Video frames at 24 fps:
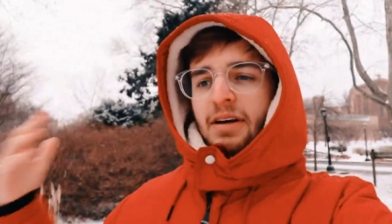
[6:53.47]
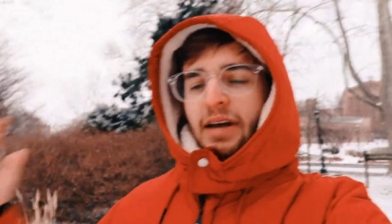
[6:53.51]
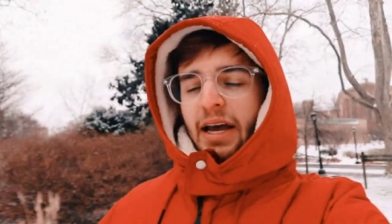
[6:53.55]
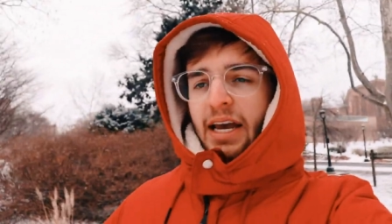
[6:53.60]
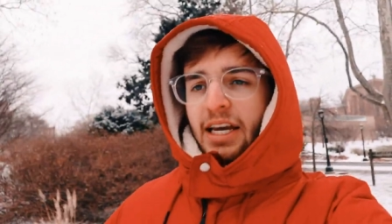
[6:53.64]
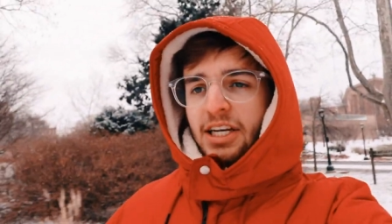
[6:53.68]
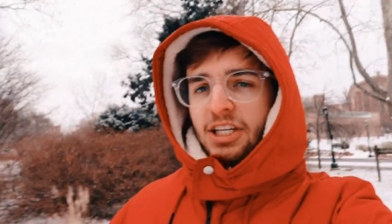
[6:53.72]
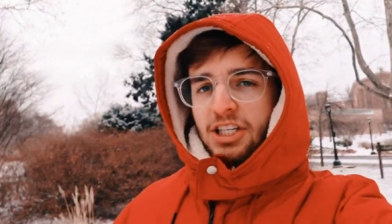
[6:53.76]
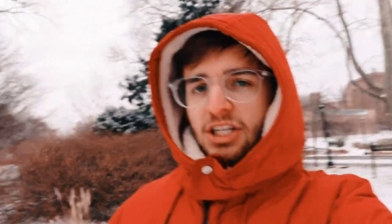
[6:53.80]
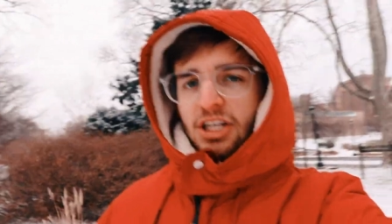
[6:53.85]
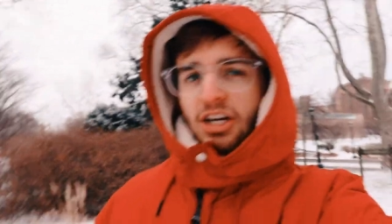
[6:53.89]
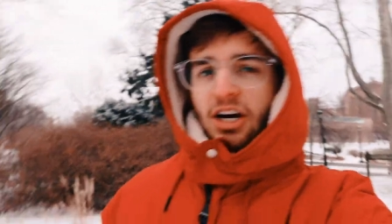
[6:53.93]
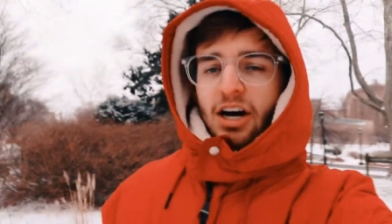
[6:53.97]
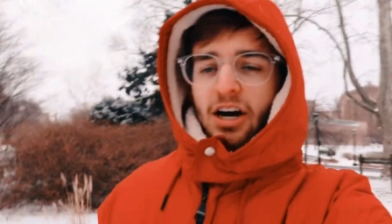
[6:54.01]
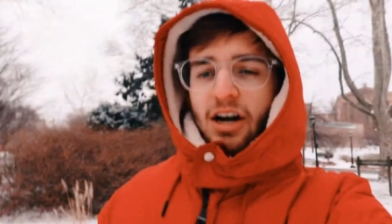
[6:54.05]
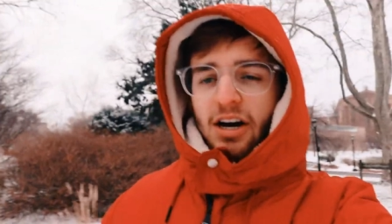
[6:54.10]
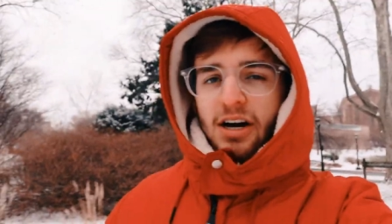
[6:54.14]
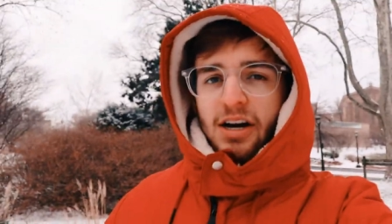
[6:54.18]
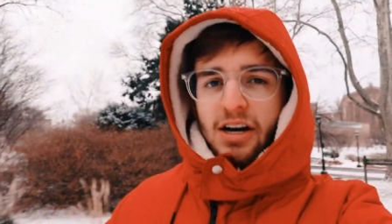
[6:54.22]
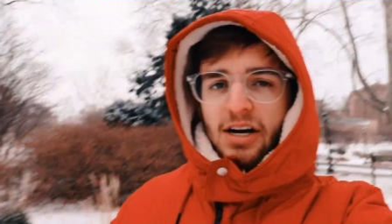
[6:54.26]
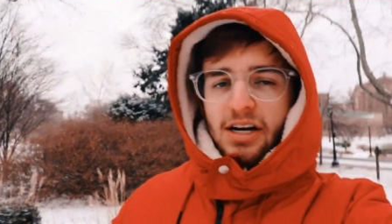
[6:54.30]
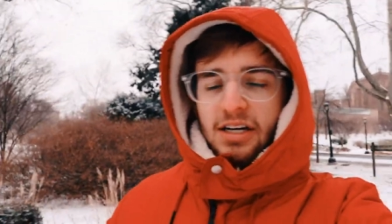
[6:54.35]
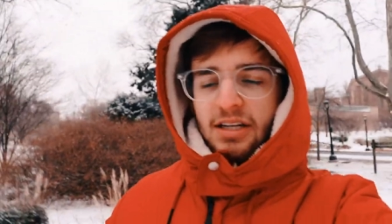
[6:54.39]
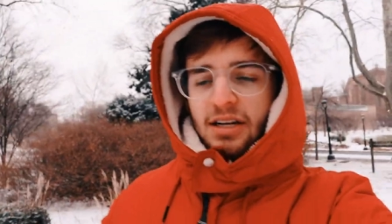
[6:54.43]
Asian
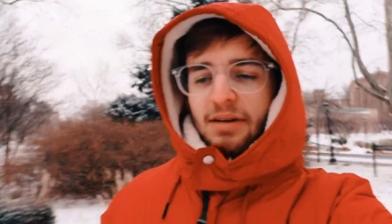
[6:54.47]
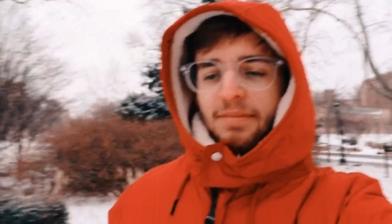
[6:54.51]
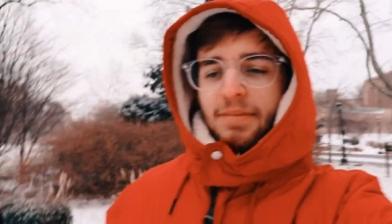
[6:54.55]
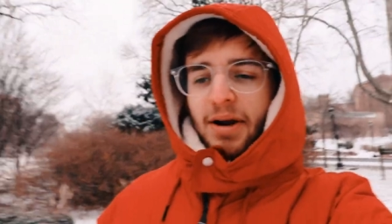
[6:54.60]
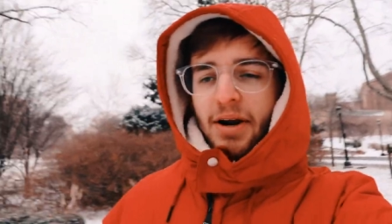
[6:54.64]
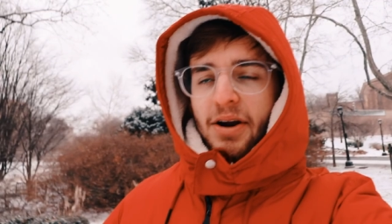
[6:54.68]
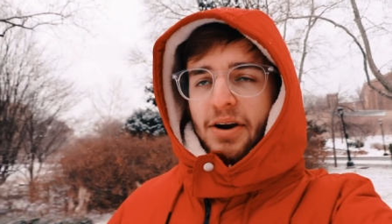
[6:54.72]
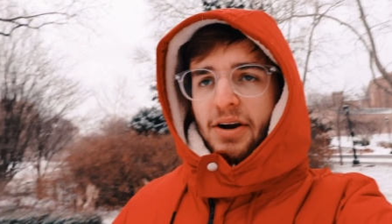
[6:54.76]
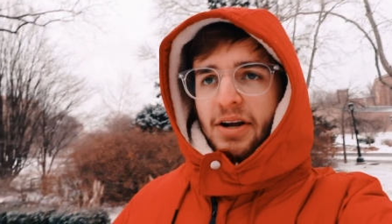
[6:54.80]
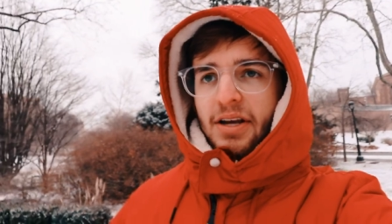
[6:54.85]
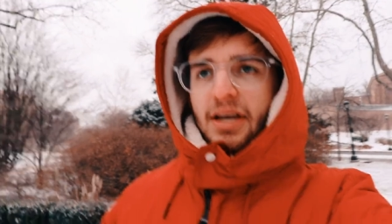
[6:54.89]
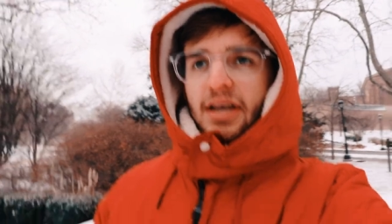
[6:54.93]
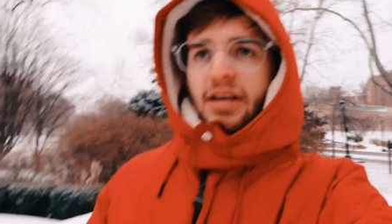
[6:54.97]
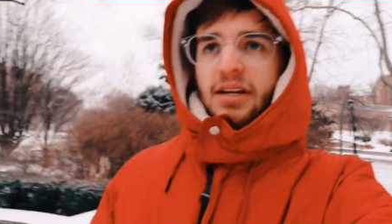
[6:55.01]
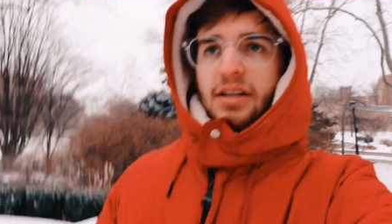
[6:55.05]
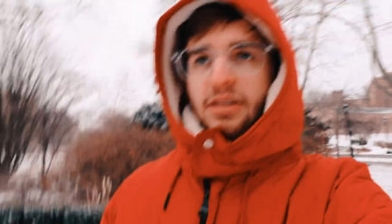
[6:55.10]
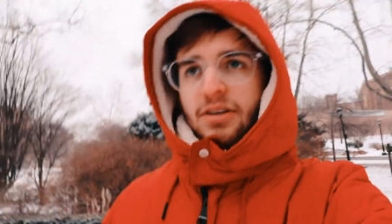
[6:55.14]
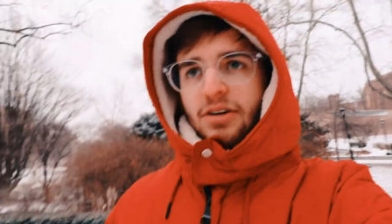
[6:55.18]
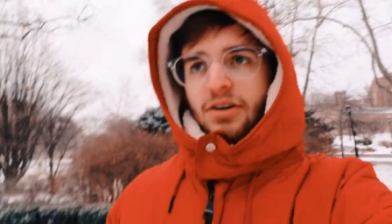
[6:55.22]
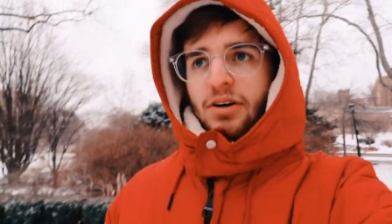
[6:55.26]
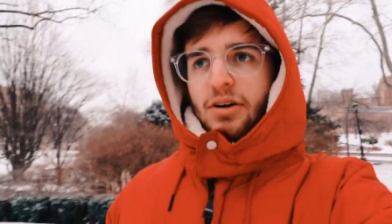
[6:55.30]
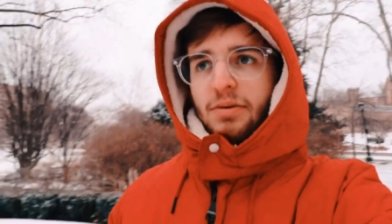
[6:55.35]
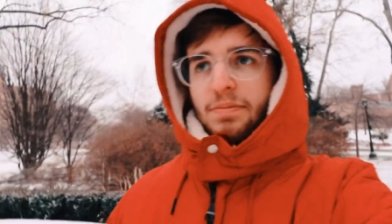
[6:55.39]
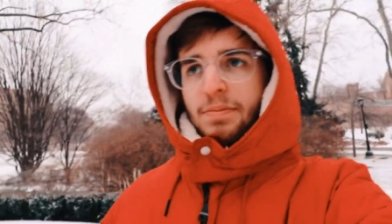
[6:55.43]
art,
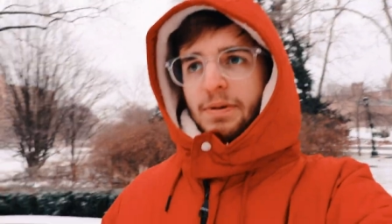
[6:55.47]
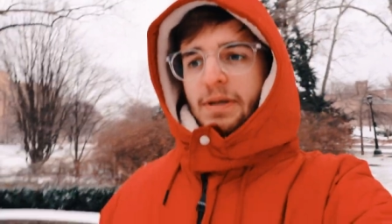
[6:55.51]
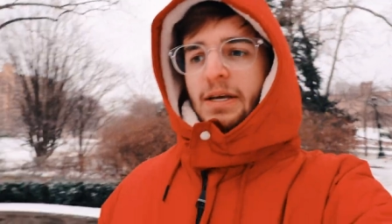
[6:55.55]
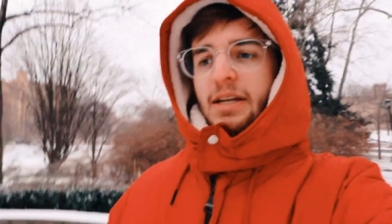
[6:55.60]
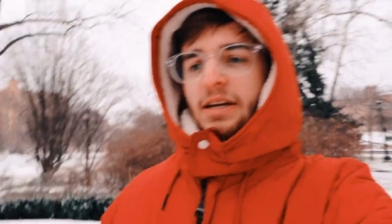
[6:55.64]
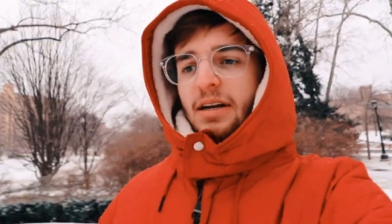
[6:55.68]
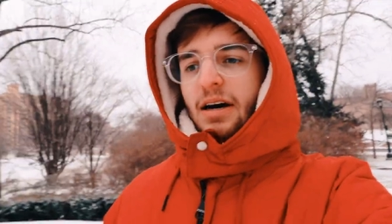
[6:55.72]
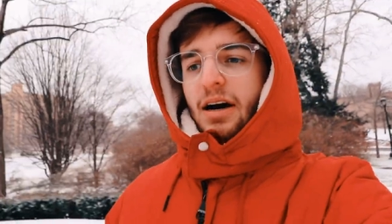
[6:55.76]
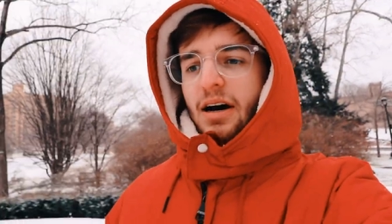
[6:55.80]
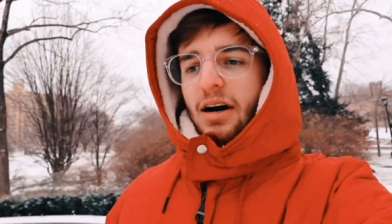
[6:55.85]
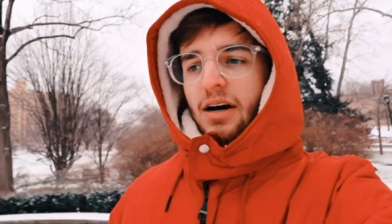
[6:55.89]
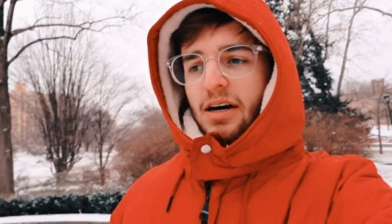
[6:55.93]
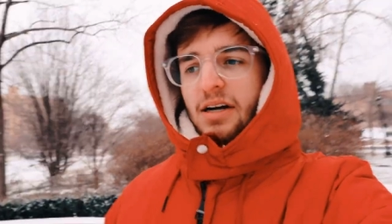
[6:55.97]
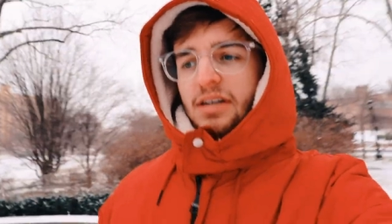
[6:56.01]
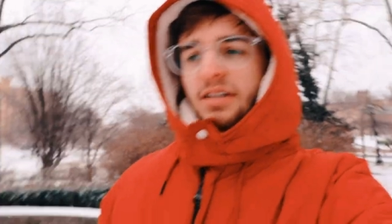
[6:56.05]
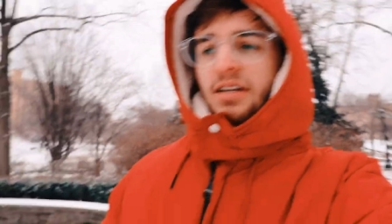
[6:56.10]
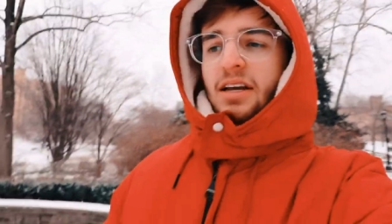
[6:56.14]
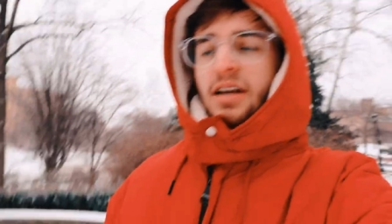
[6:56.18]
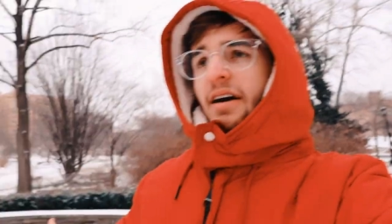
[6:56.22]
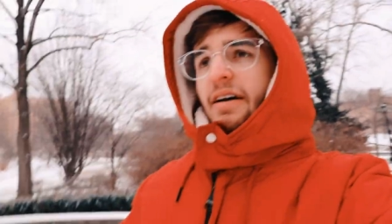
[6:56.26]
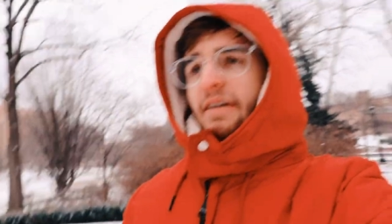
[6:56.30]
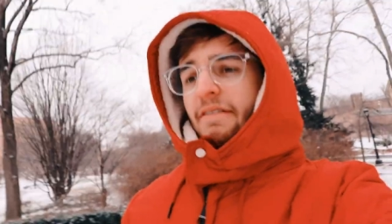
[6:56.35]
American, European art,